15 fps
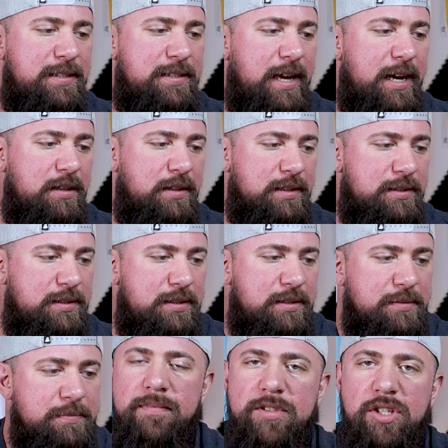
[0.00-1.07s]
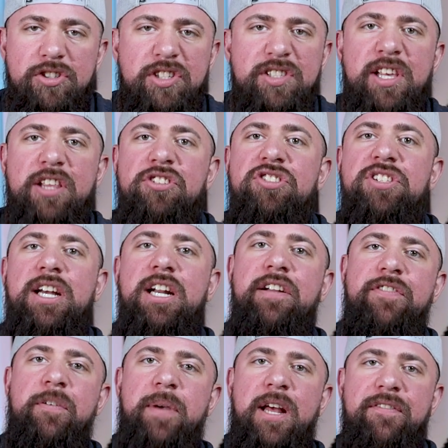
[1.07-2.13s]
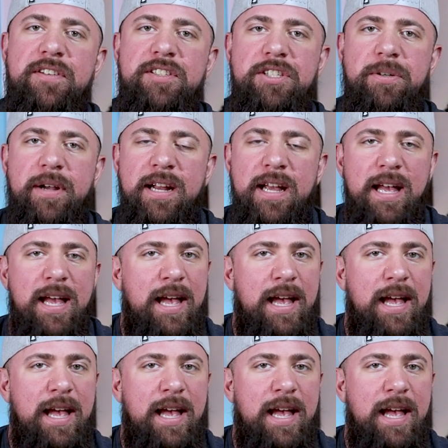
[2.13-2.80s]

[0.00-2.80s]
cyclists. So as you can see, there's a ton of different benefits to it.